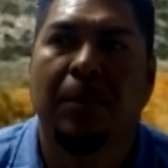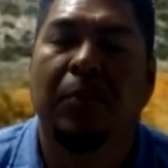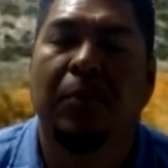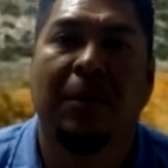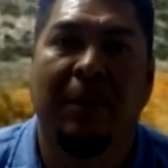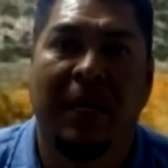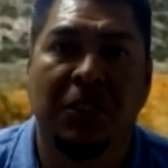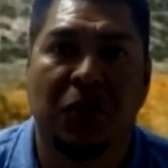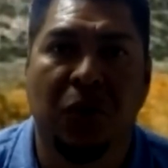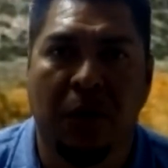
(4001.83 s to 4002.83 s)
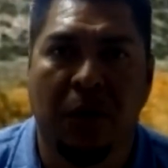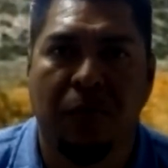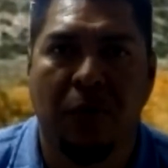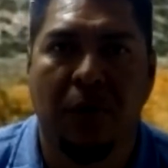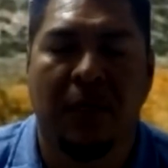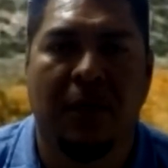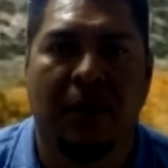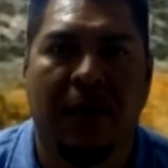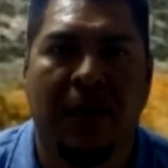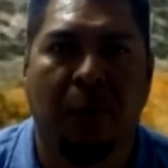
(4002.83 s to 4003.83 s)
amazing to work for.
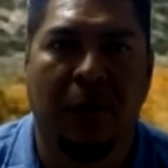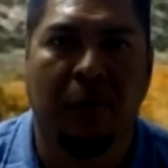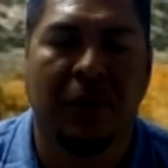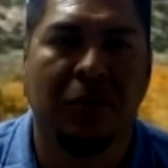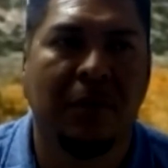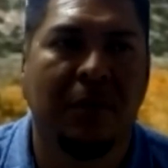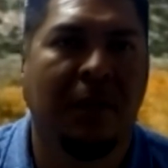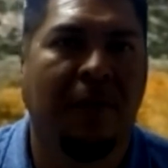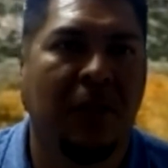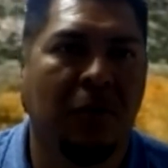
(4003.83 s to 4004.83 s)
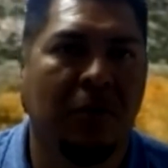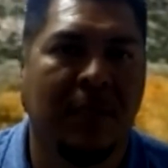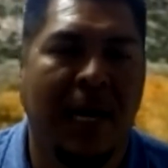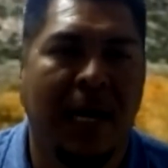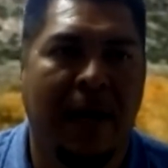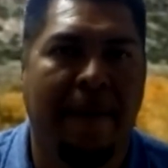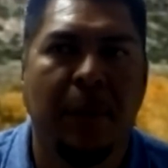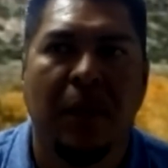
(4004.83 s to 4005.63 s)
I worked with 2 individuals that had,